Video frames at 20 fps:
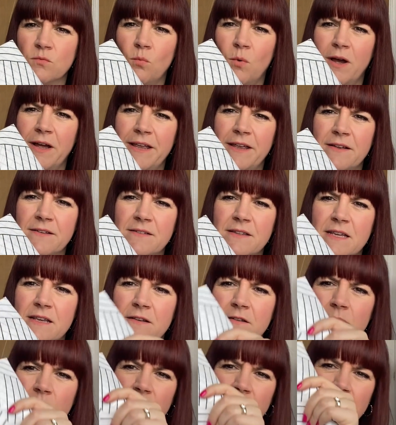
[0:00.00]
white as
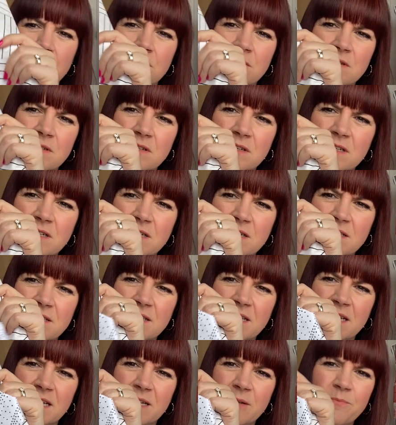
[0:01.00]
these ones. Can you
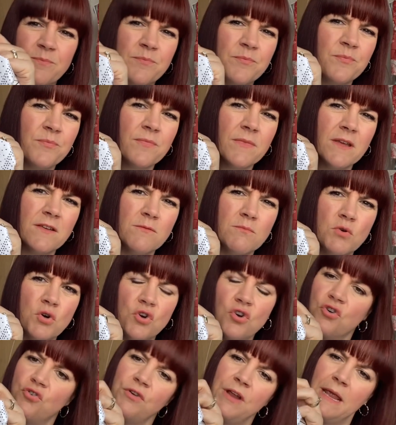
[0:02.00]
see? It's more
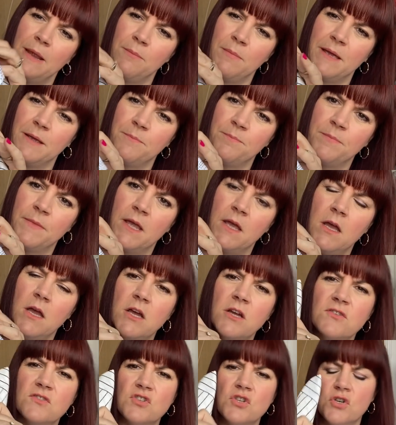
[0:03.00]
creamy.
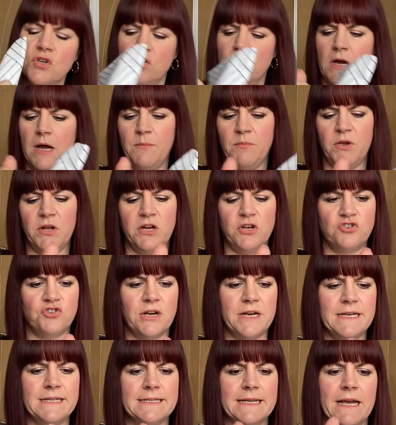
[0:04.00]
So I'm going to try
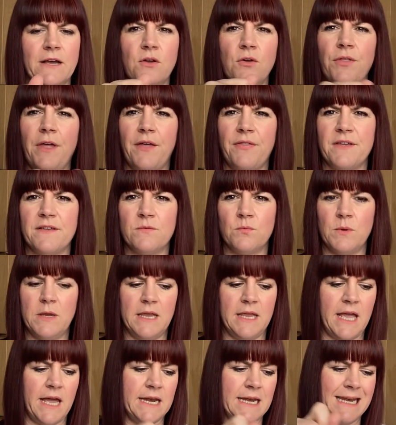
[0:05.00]
and tackle that this
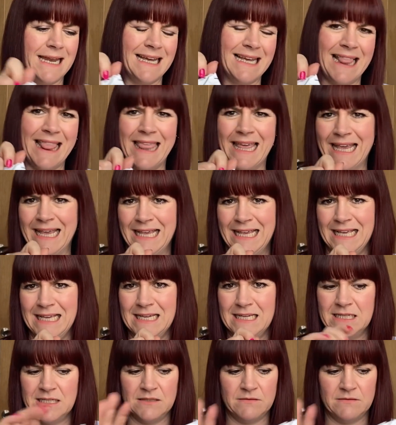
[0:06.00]
weekend, I think.